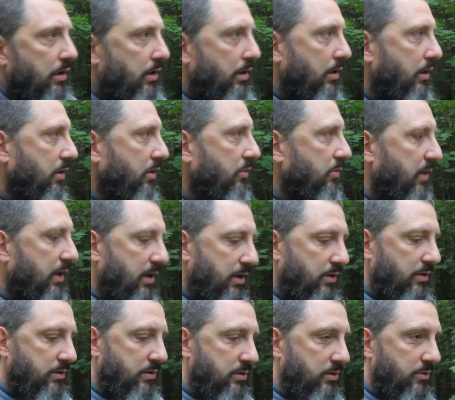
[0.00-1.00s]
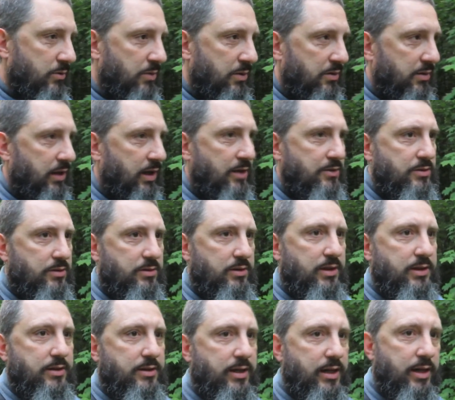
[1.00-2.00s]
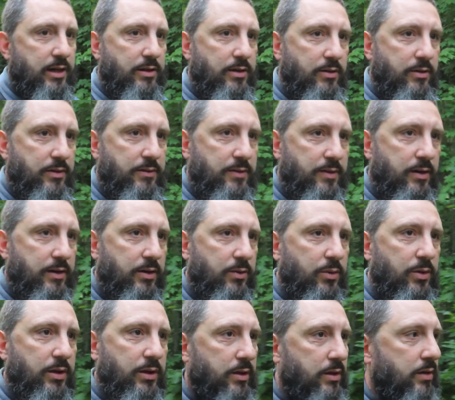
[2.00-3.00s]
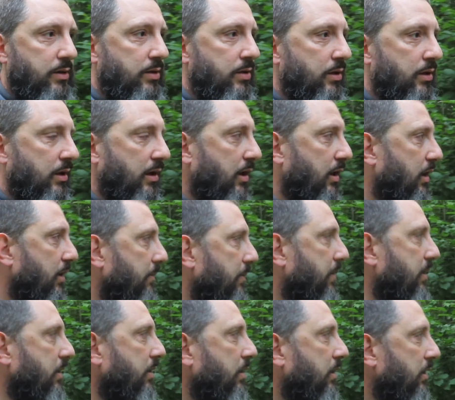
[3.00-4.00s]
oh wow with logic like that you know i'll tell you what um,